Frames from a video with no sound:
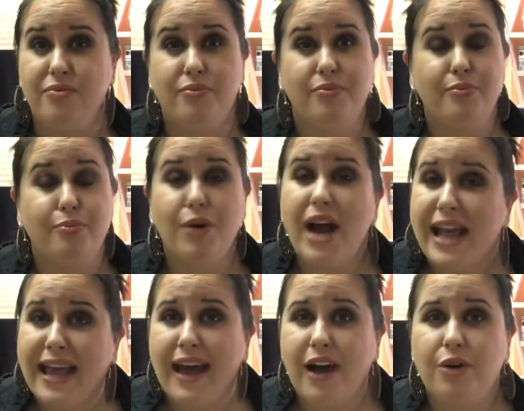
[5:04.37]
of
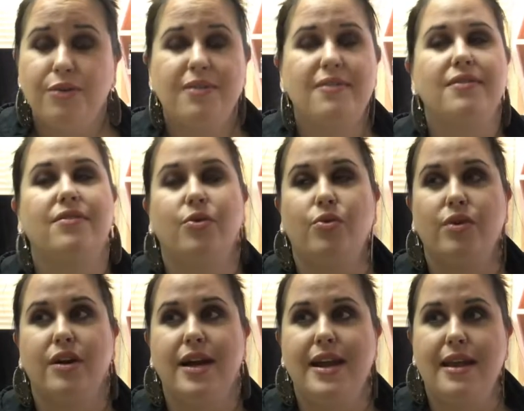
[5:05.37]
breakouts
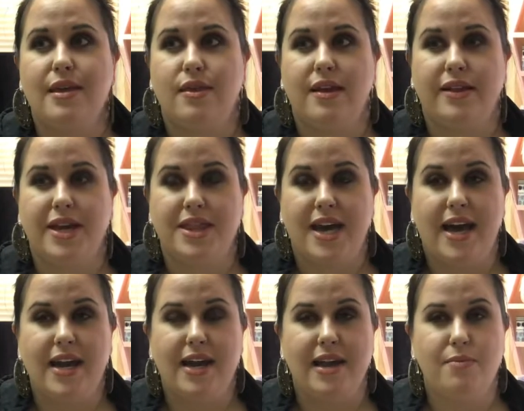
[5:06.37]
or anything like
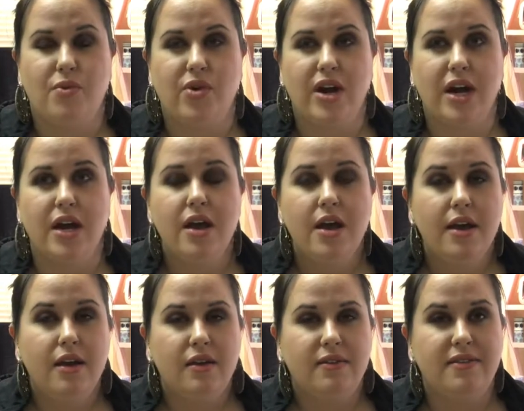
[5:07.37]
that anymore.
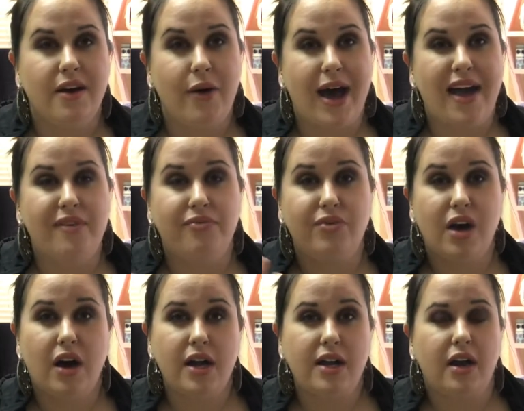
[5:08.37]
So I've
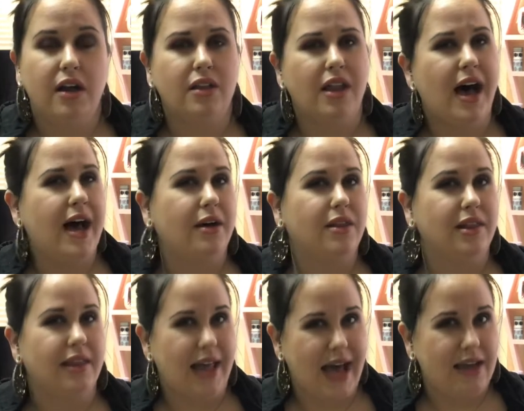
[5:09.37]
gone a lot
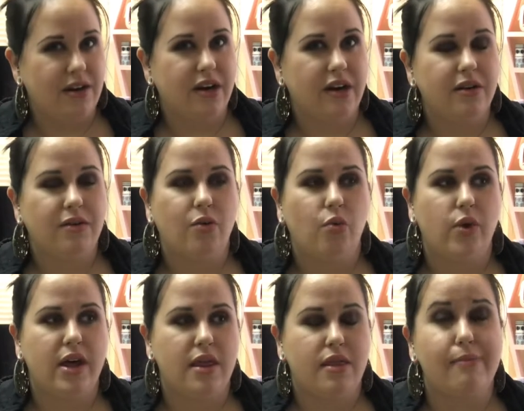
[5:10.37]
lighter
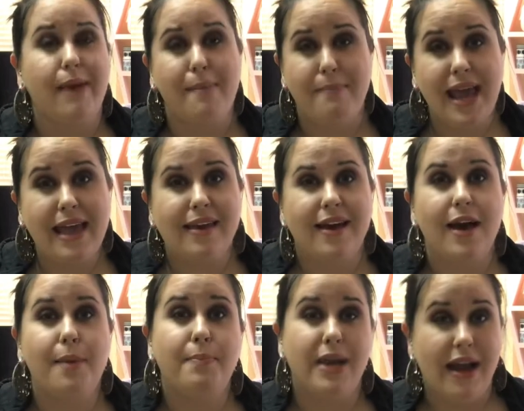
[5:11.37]
with my
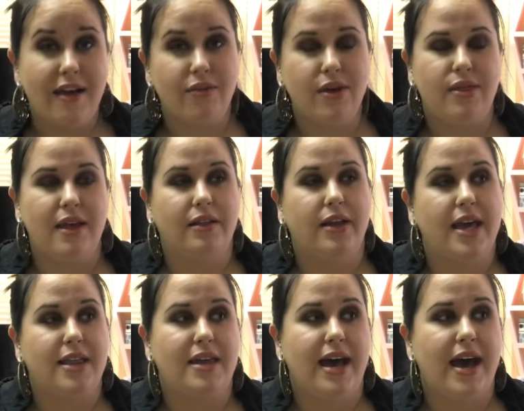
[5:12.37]
makeup and everything
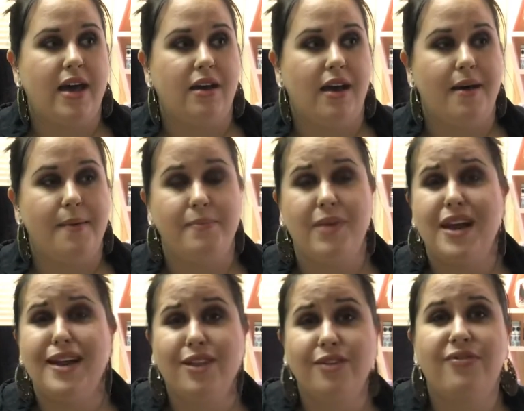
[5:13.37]
like that. Um,
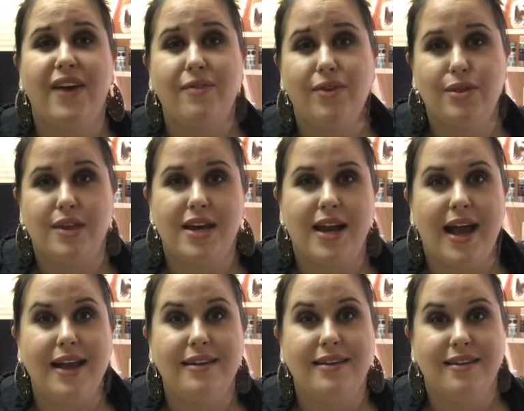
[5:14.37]
another favorite that
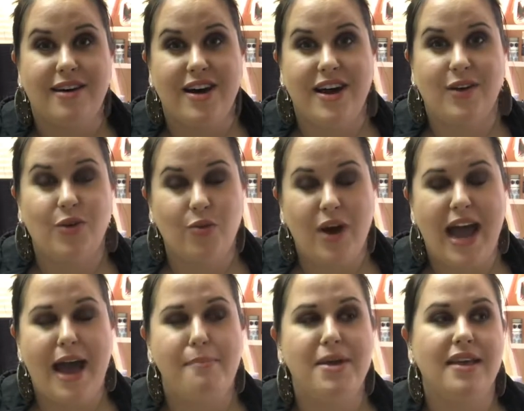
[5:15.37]
I did not
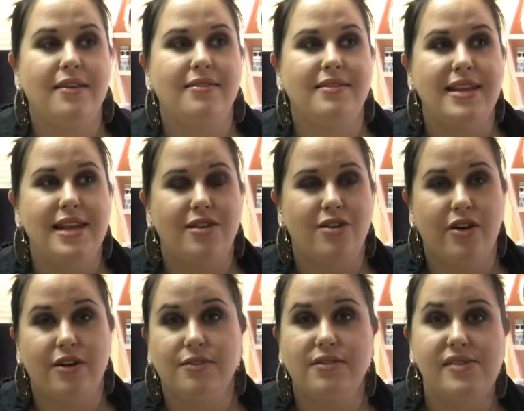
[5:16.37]
grab is the
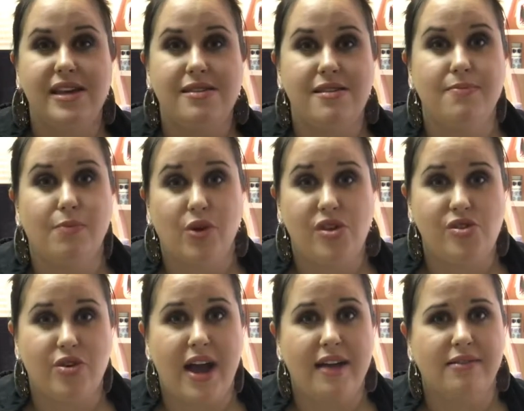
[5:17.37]
NARS Tinted
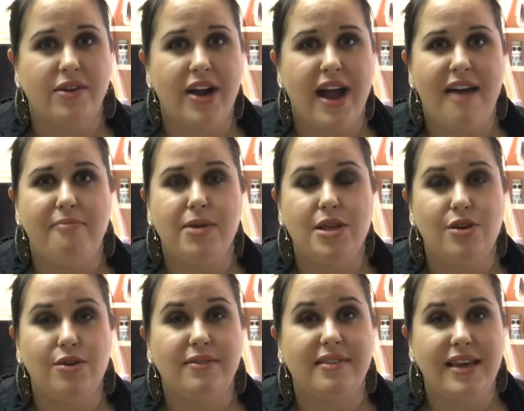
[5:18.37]
Moisturizer. I've
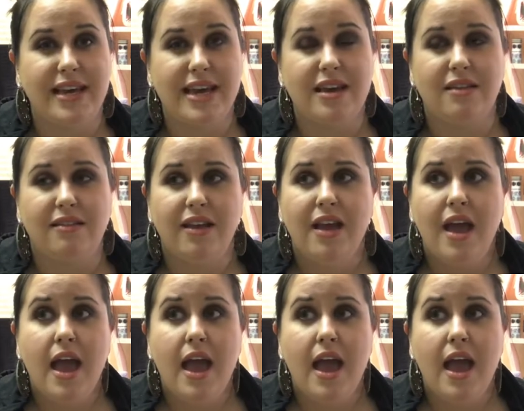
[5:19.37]
been using it